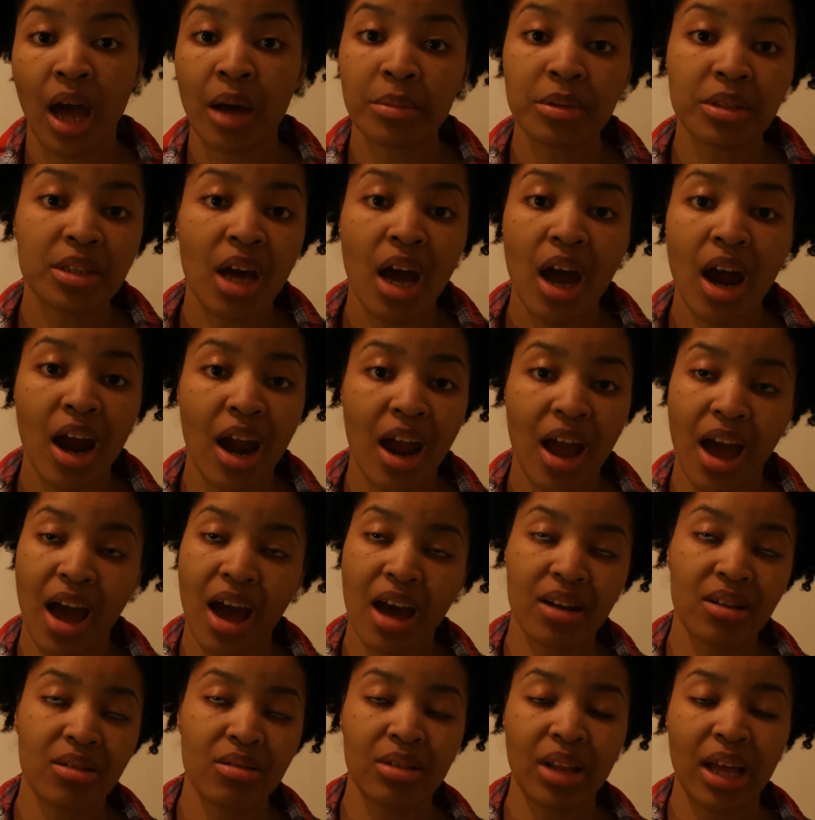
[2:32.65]
I'm sorry,
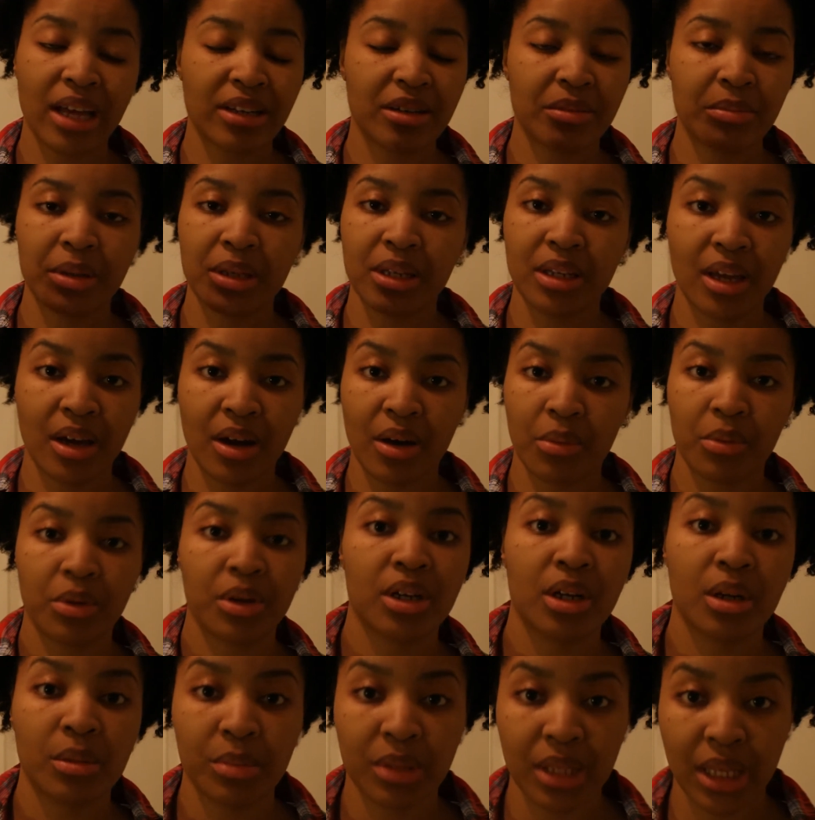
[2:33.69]
I don't like to be now
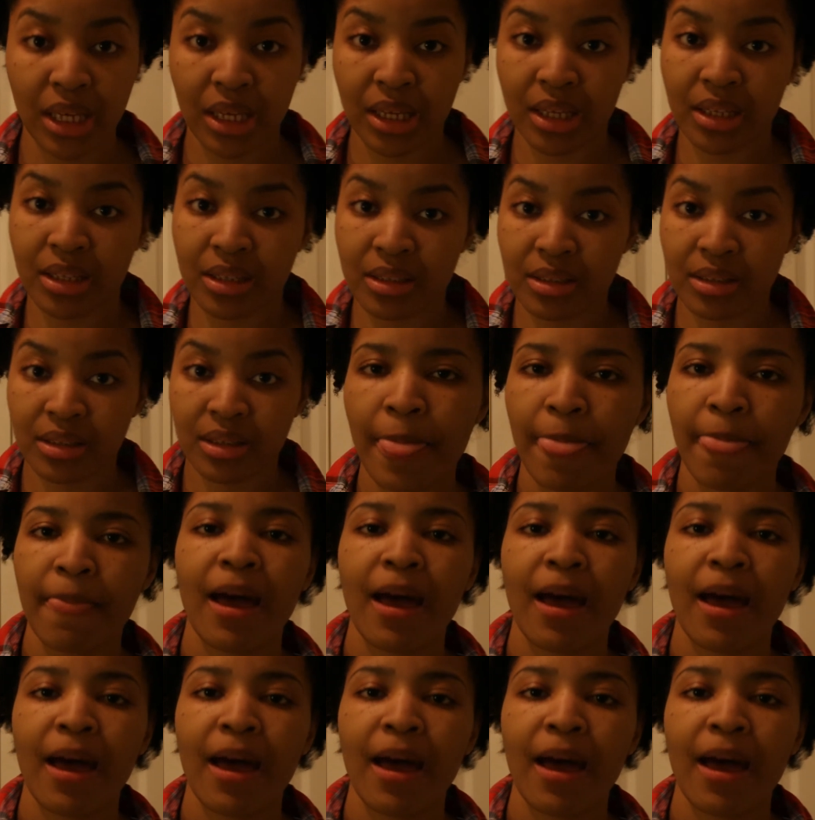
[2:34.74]
one of them things.